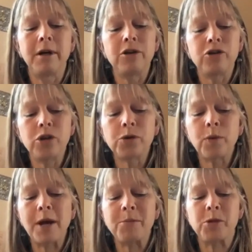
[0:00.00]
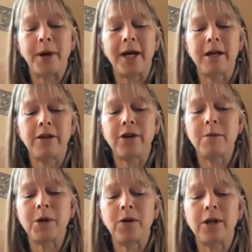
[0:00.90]
She was raped by another
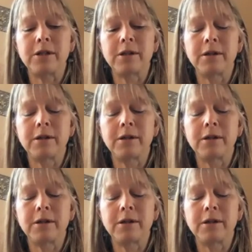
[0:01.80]
immigrant.